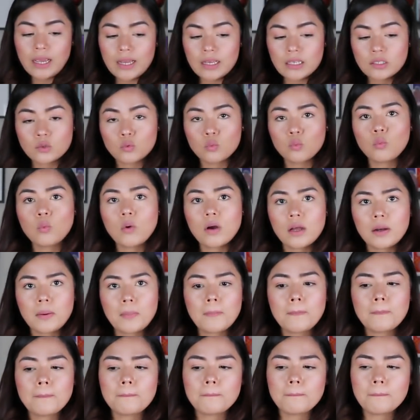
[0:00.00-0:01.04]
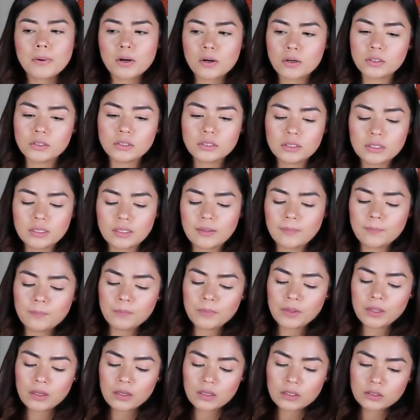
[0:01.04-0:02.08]
as one person.
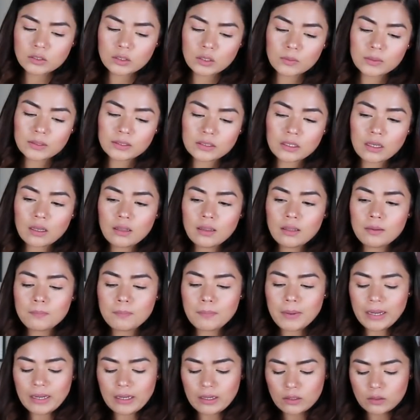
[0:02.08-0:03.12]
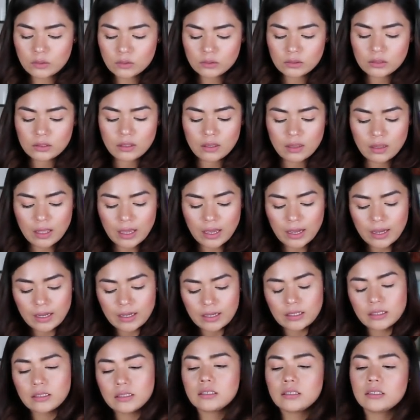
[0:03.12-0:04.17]
So it's all about
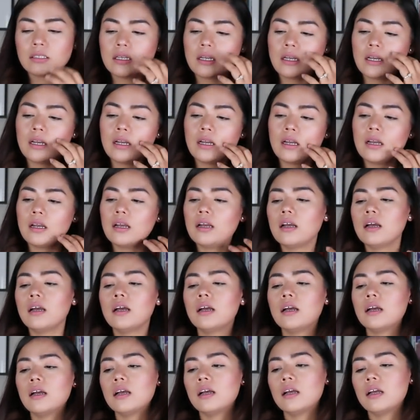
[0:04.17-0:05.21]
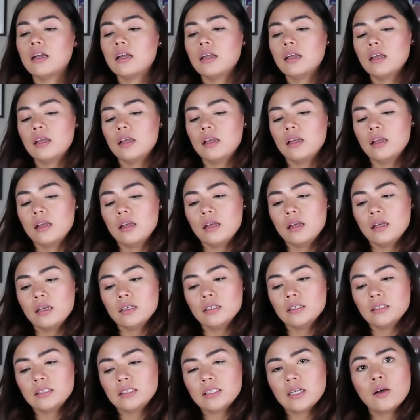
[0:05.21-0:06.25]
that uh,
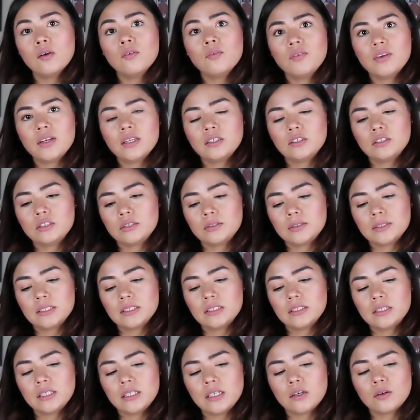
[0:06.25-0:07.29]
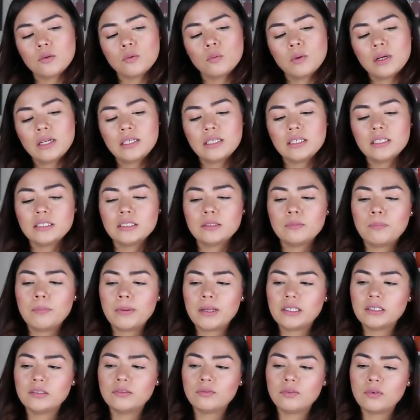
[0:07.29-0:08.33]
self-interest here. What is
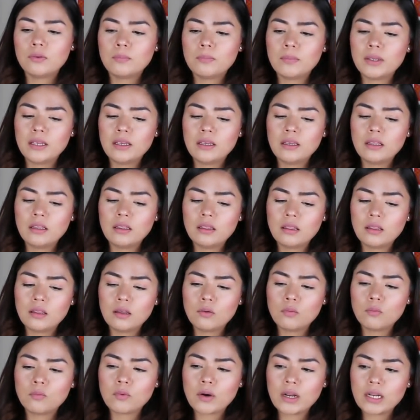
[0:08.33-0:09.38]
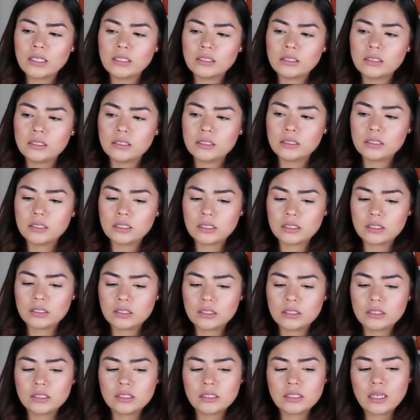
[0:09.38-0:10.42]
best for me? The right
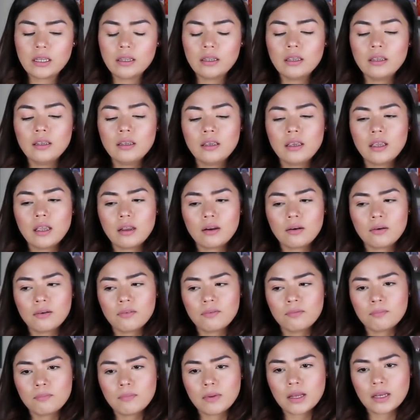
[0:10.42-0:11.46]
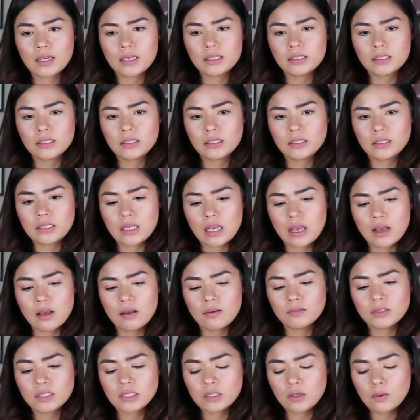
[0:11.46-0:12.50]
decisions. Taking care of
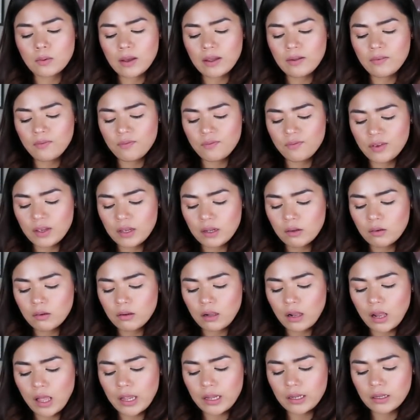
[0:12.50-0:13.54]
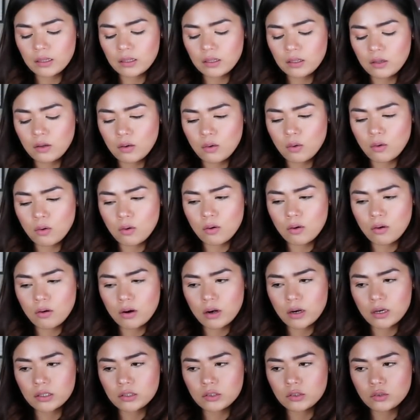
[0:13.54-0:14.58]
myself. So I feel like
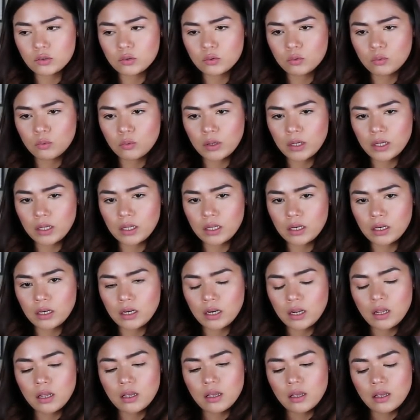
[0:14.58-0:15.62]
your twin